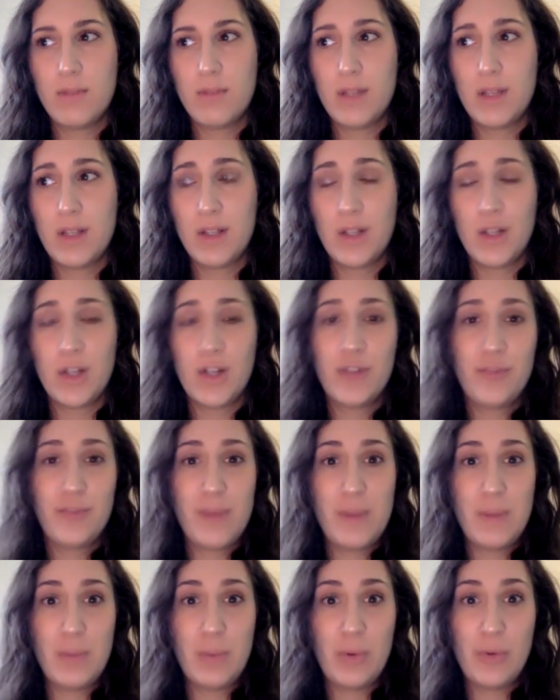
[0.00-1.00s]
a lot of
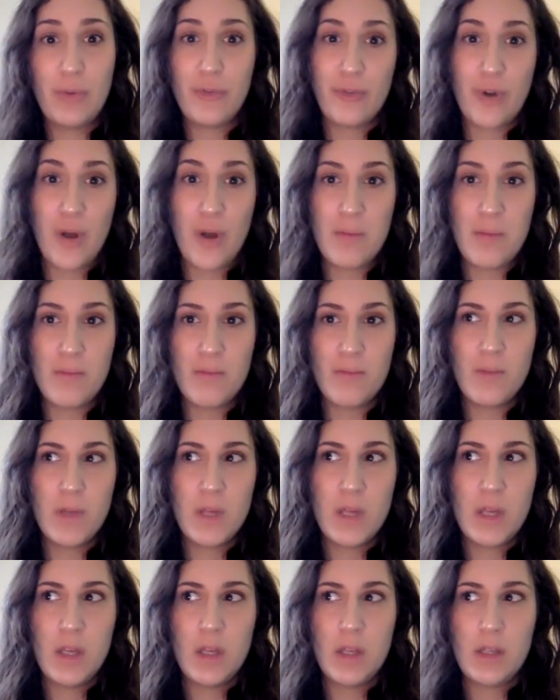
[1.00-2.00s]
people
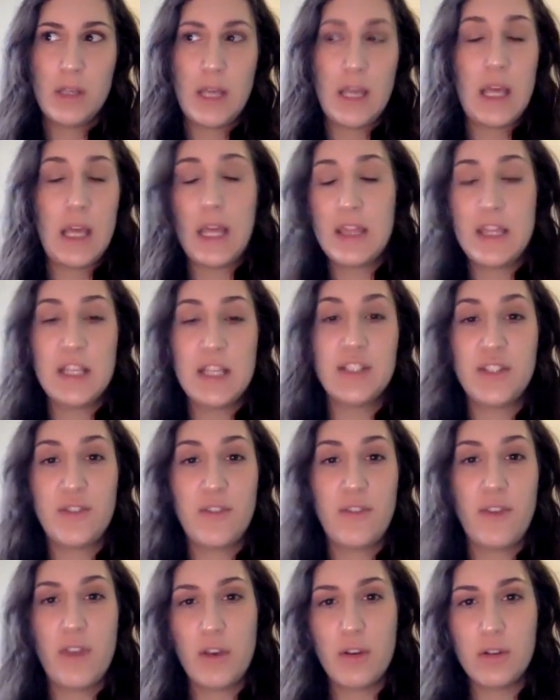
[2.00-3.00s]
in this
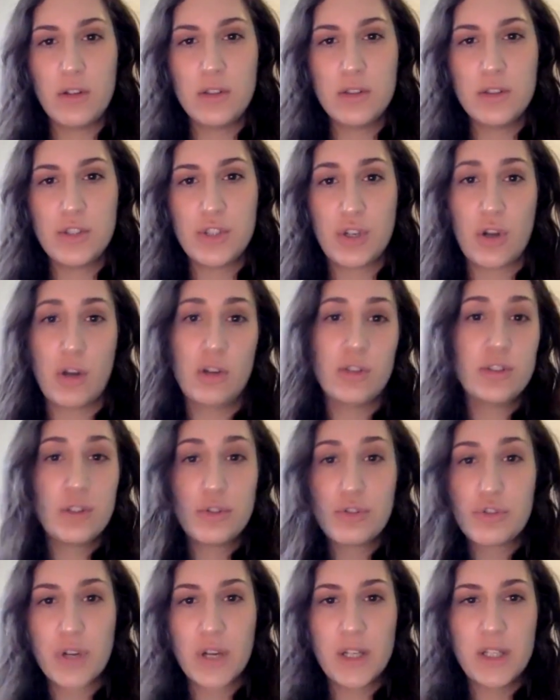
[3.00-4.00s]
field should
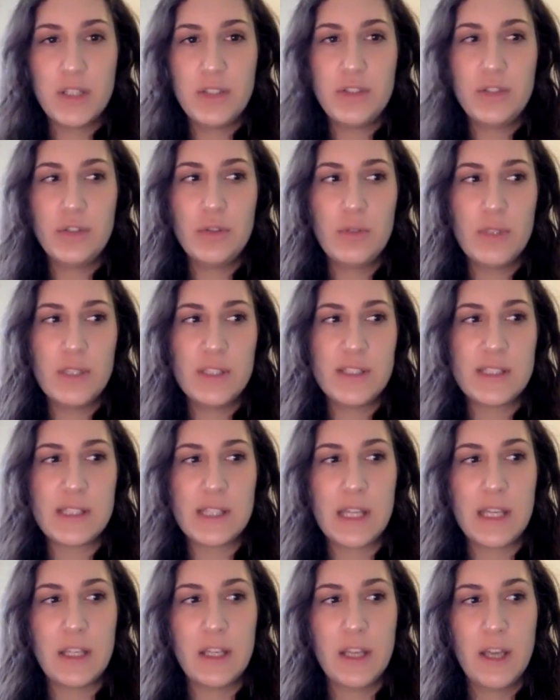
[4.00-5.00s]
also try to do, is
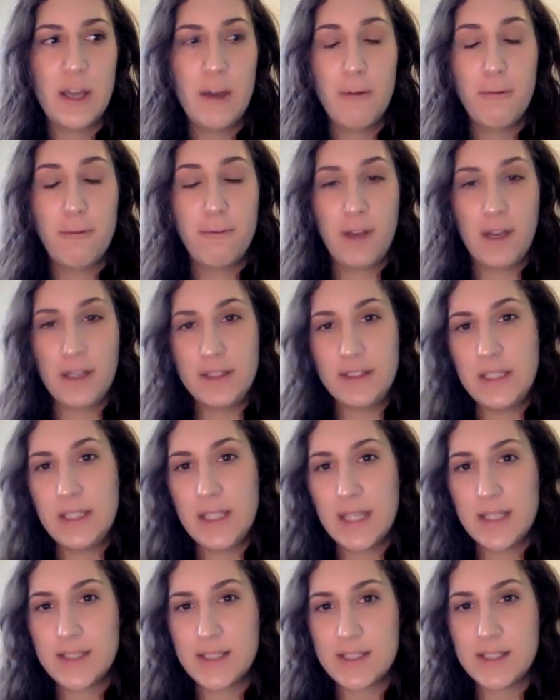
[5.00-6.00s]
like finding
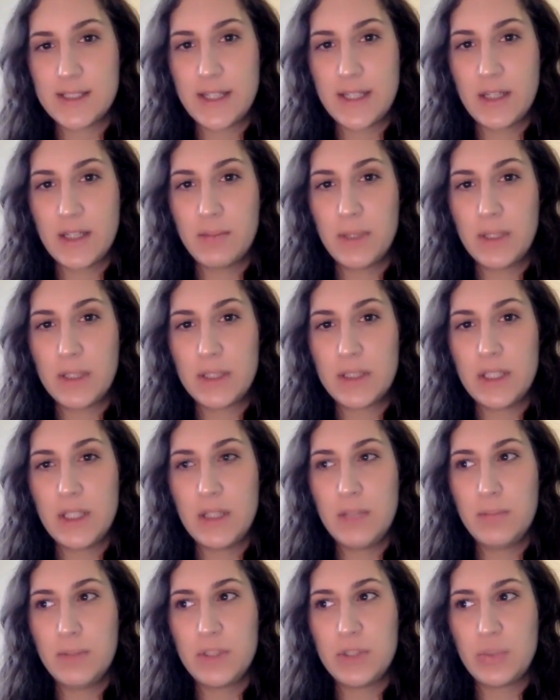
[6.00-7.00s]
that
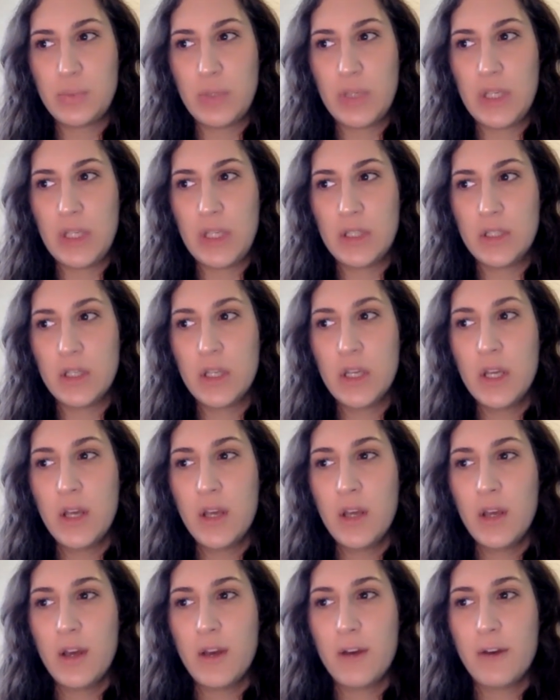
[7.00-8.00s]
sustainability between
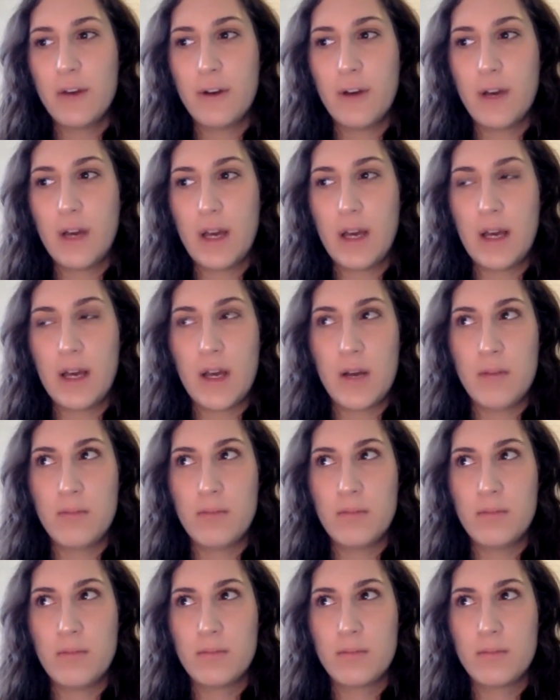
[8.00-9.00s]
um,